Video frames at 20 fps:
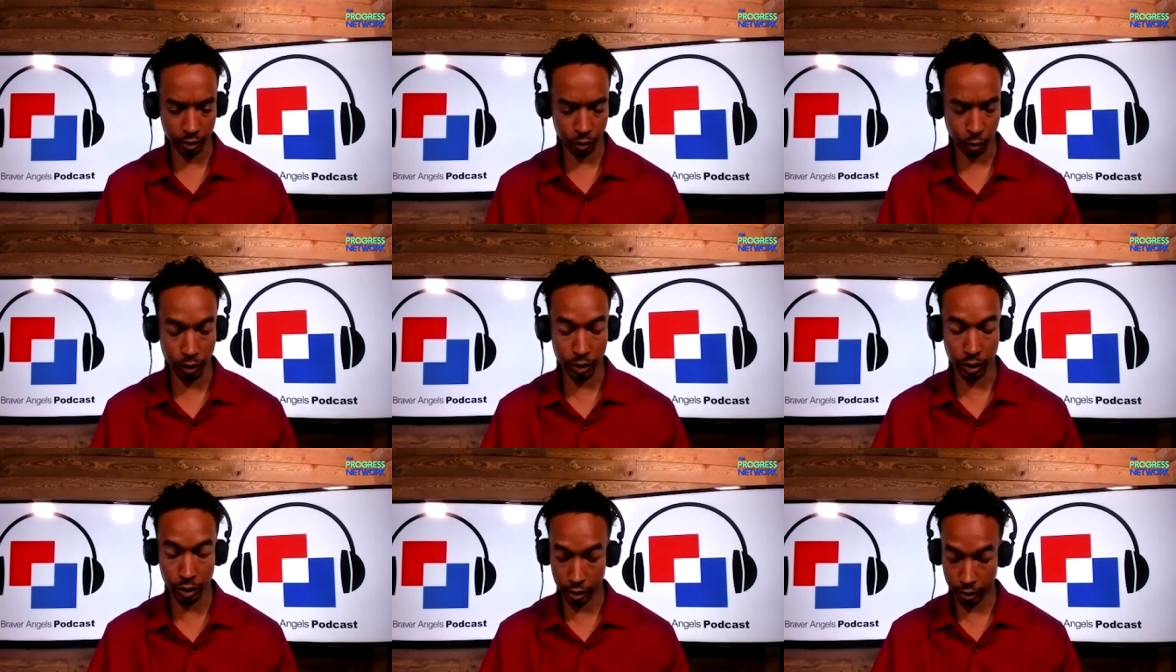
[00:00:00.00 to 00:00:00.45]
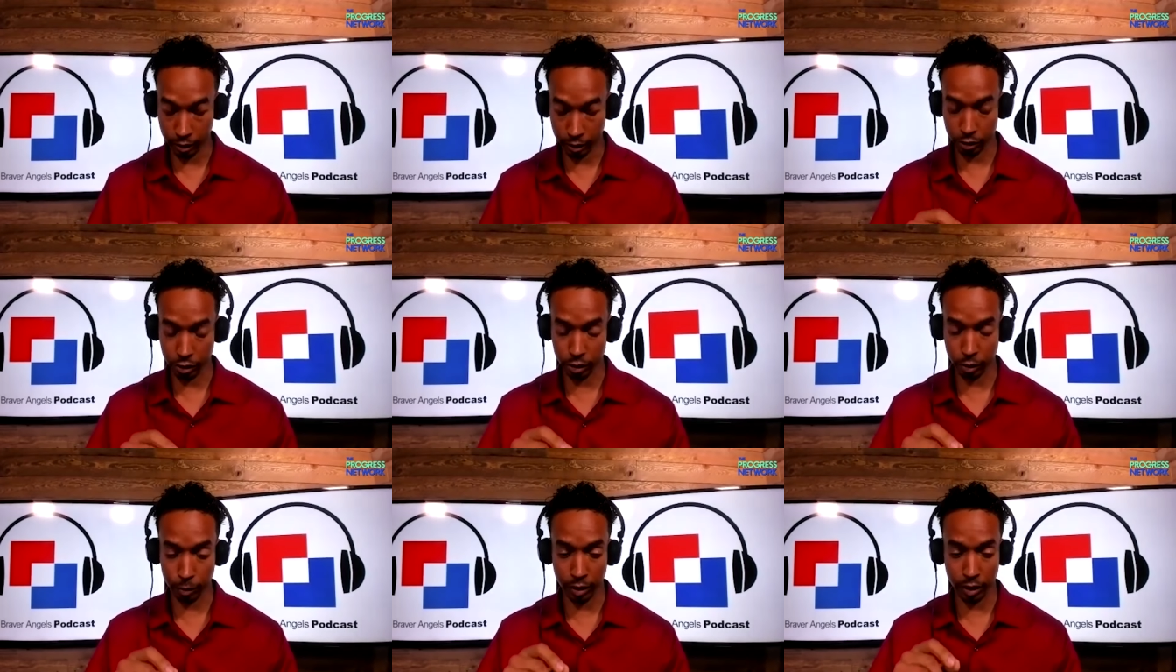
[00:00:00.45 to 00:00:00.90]
well, in
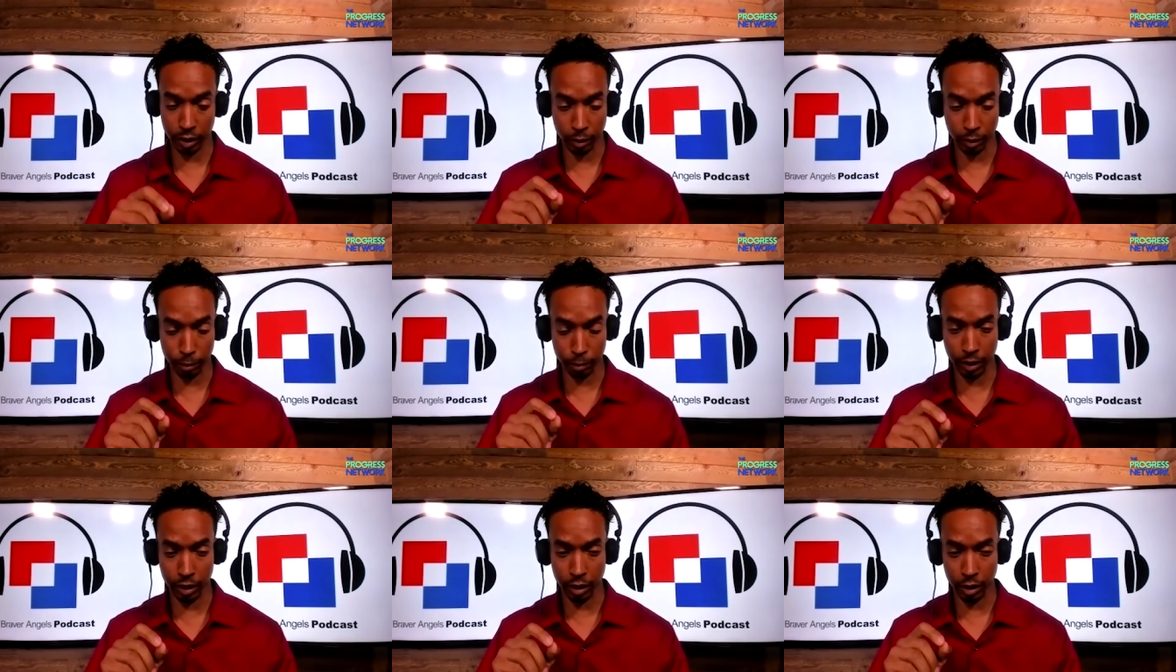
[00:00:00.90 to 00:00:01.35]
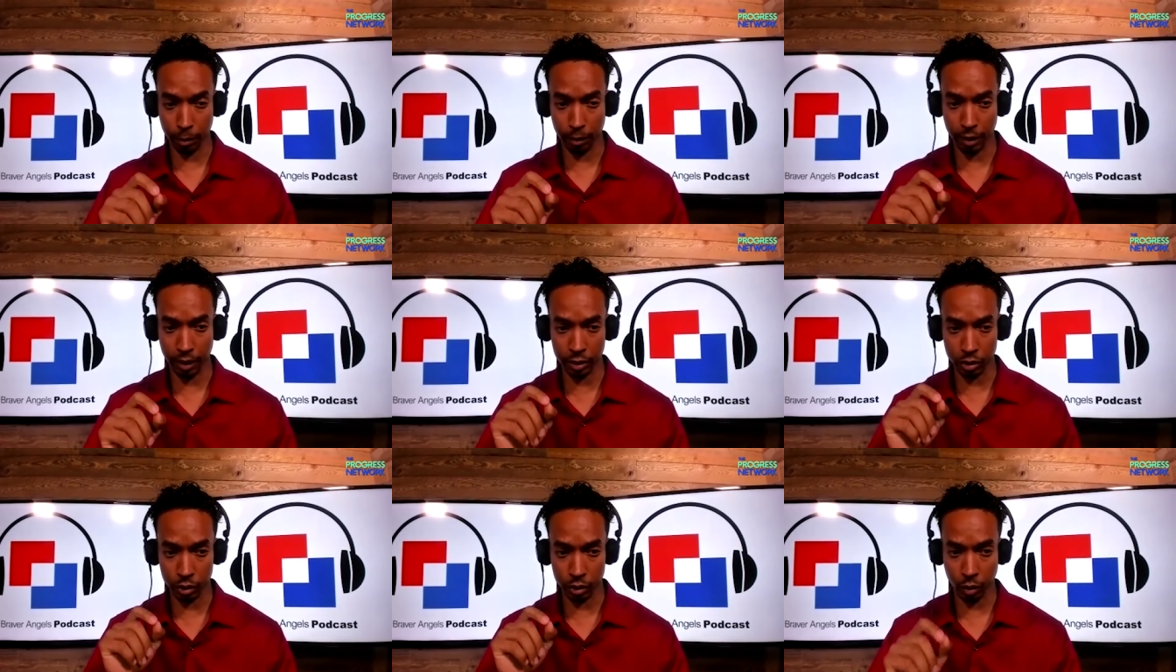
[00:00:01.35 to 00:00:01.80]
addition to be com- being
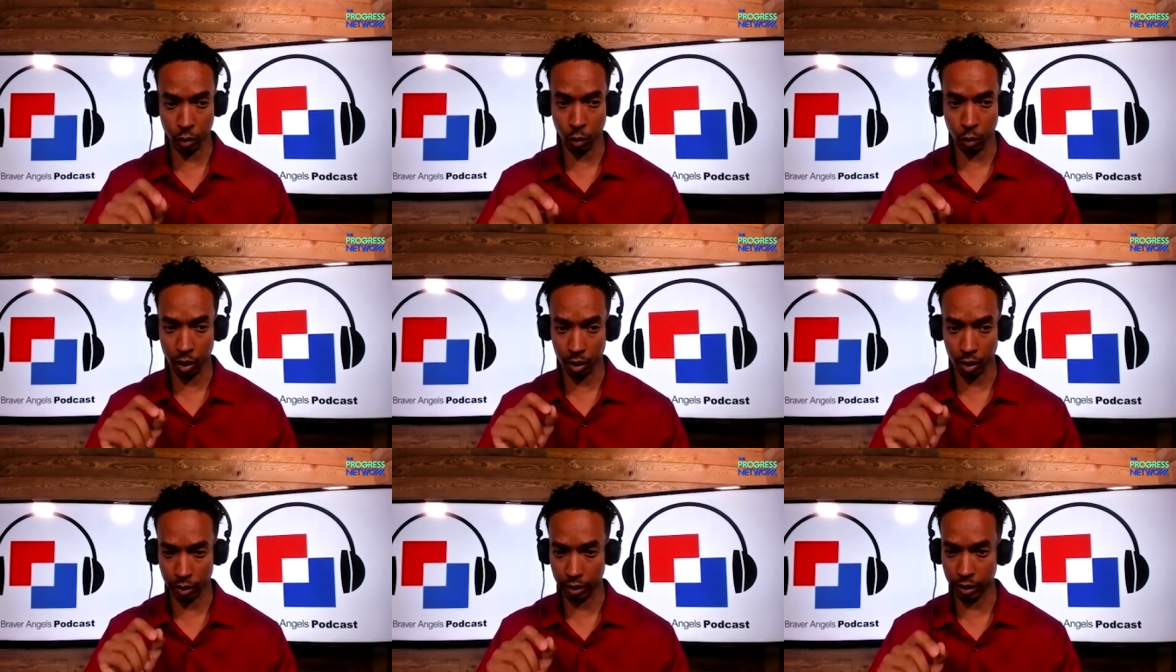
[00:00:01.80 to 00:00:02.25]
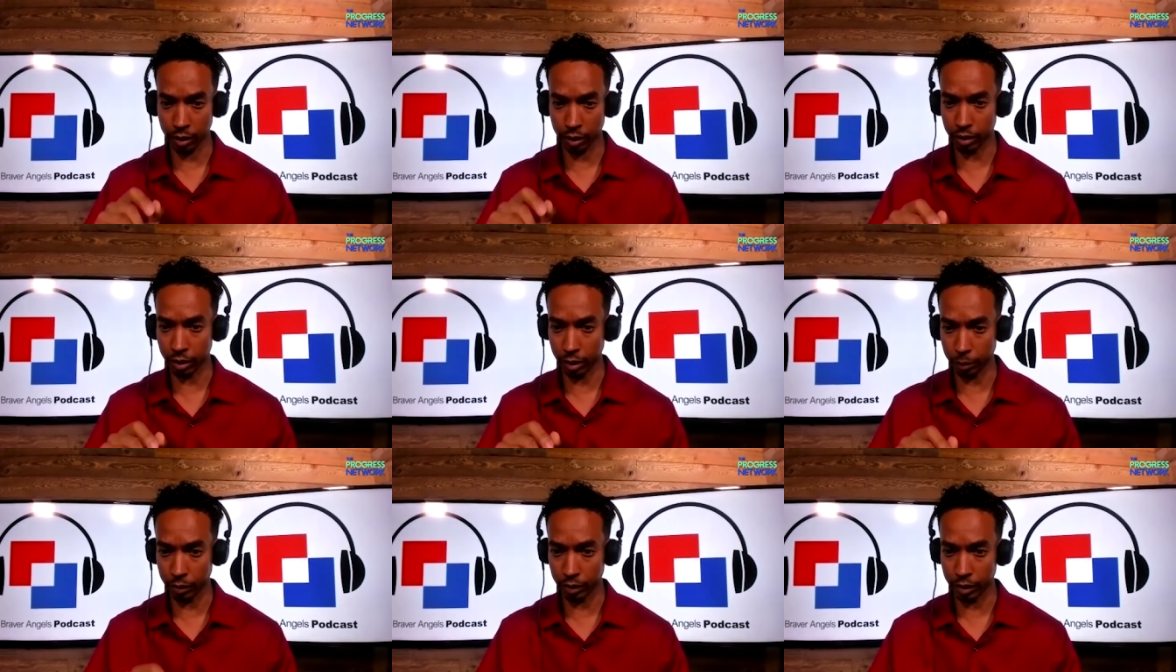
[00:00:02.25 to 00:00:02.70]
committed to equality and
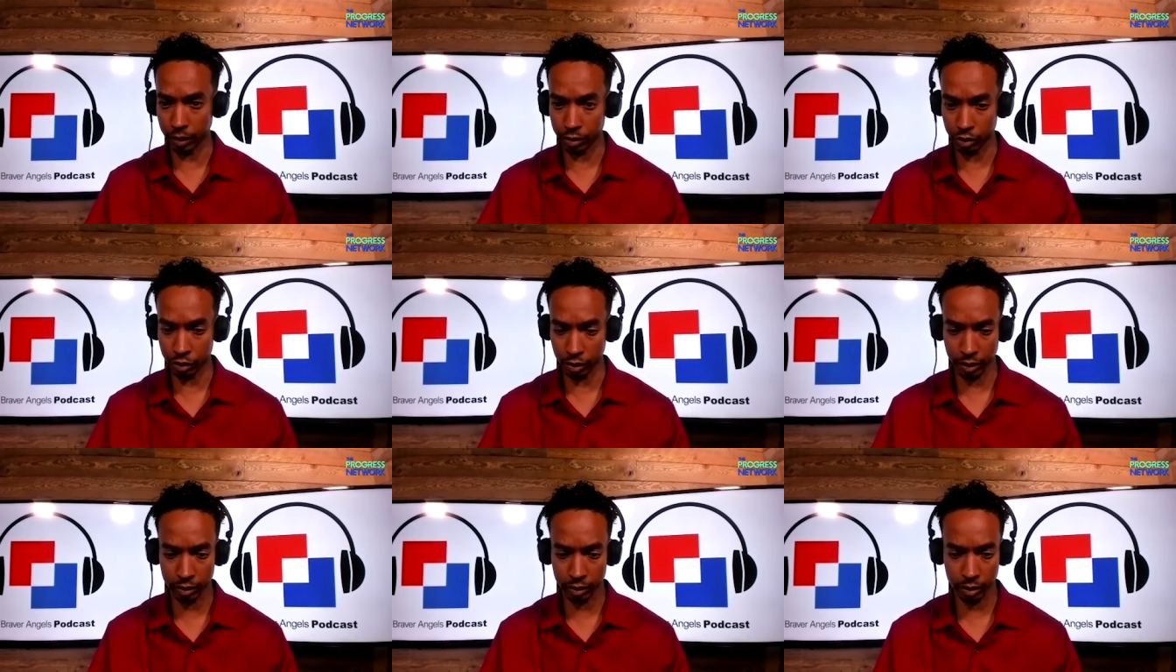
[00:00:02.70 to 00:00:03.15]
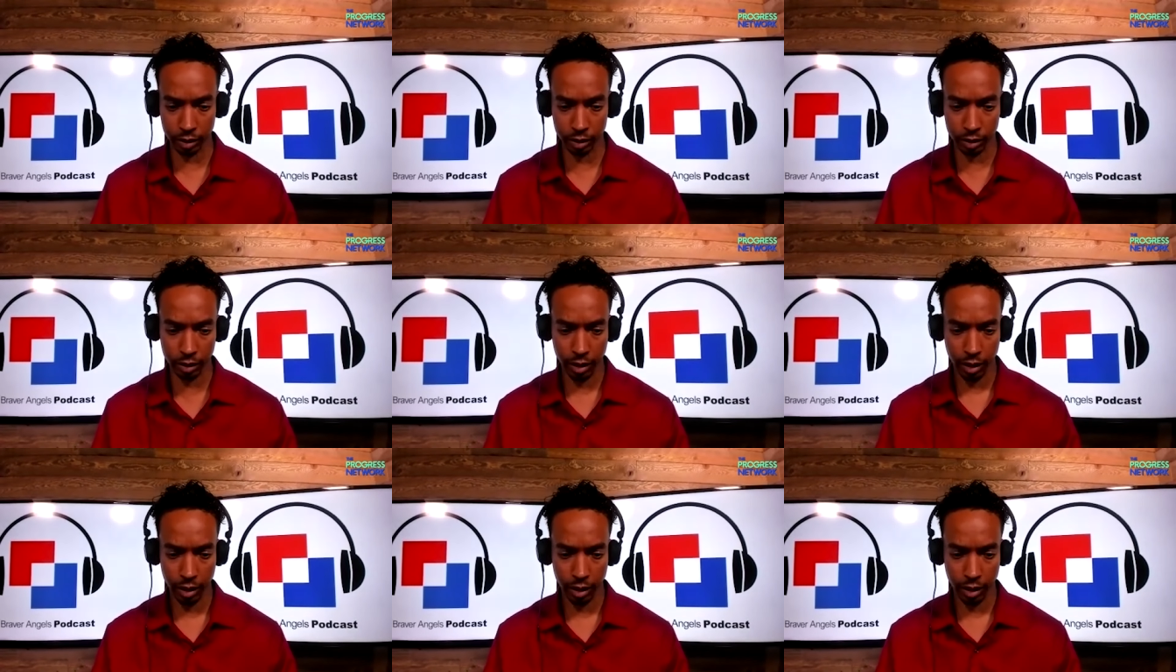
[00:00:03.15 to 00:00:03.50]
liberty and justice,